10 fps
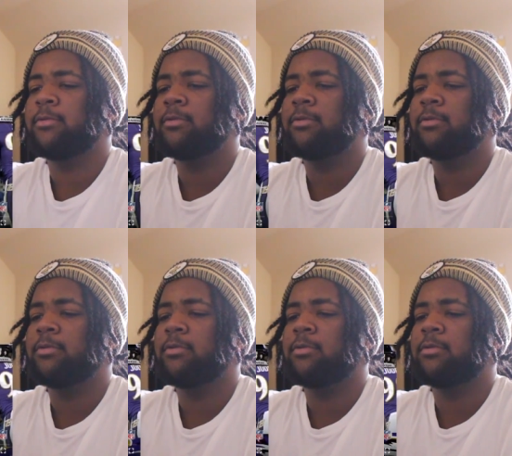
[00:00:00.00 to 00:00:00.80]

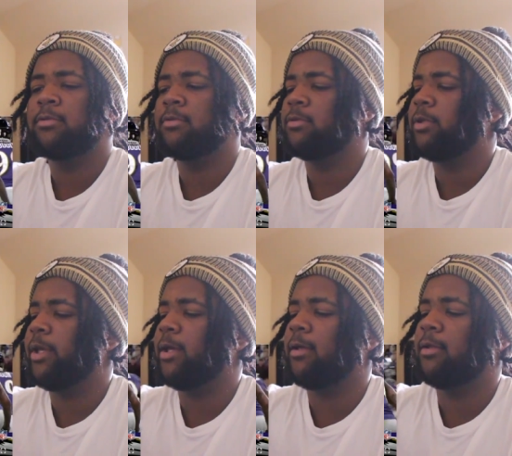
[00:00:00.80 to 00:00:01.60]
Titans, Ravens.
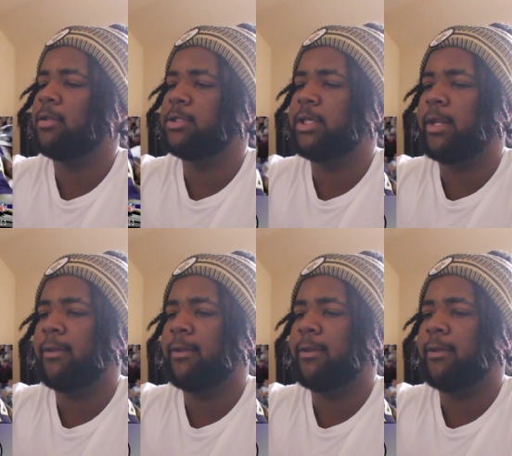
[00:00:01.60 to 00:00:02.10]
Yeah, let's get it.